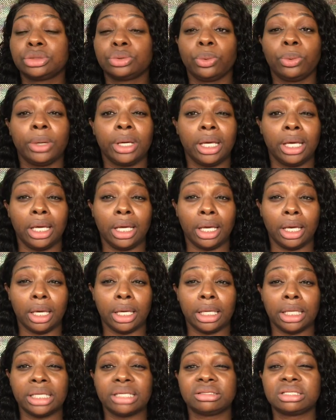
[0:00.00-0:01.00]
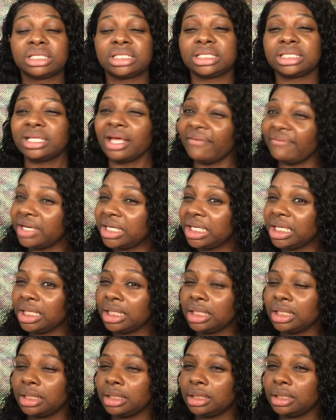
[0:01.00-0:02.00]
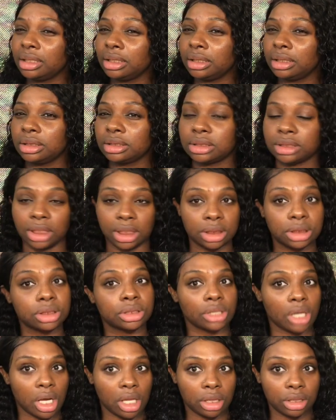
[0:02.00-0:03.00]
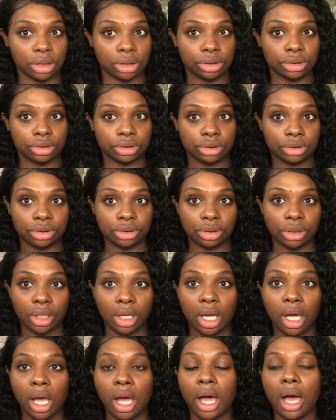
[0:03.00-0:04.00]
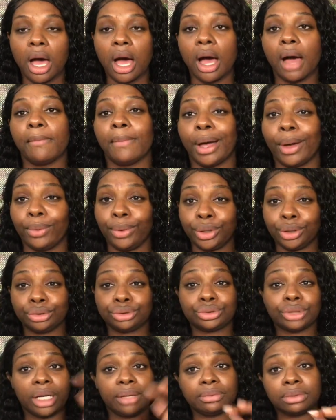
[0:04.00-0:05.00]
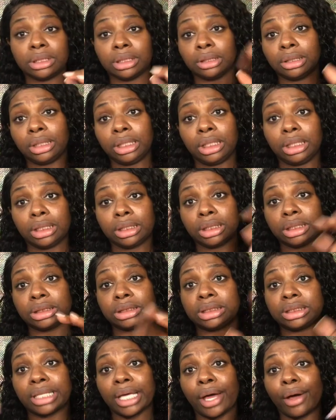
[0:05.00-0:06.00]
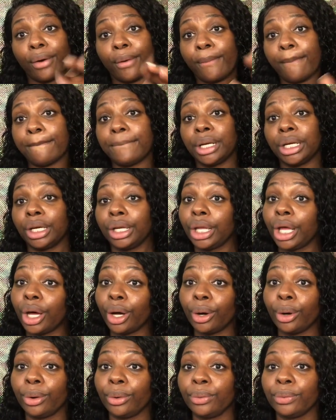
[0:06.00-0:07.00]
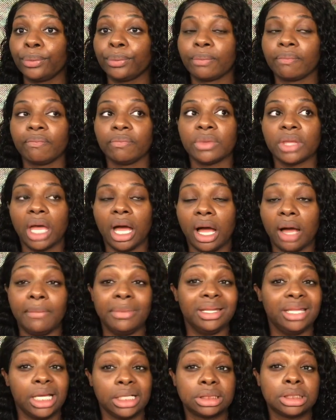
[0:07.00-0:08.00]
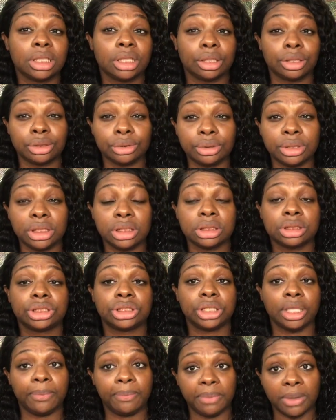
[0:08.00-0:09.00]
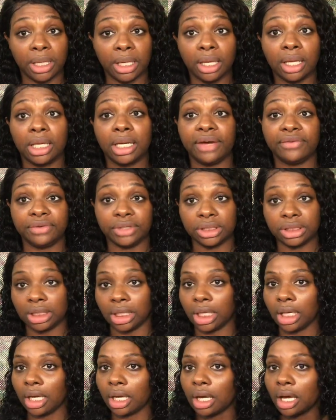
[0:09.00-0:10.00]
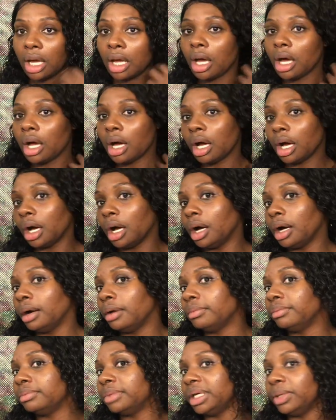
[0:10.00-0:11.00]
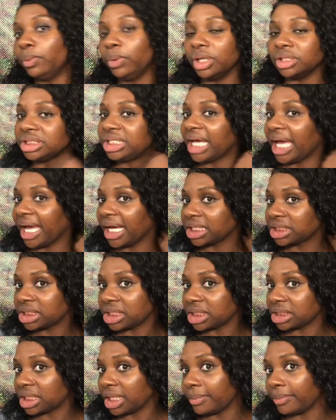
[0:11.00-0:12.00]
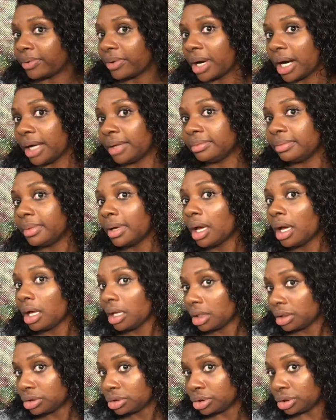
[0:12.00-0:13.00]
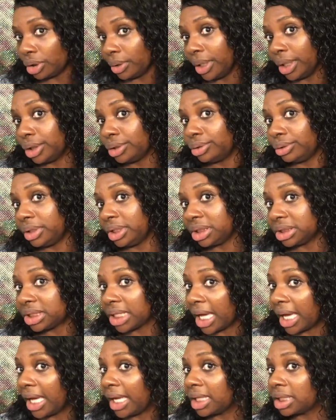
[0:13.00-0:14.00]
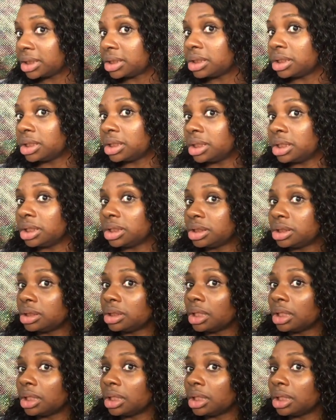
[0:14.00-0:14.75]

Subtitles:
wig is $76. I will drop the link down below. And that's including shipping and everything. Well, tax, because I'm Prime. So including tax, this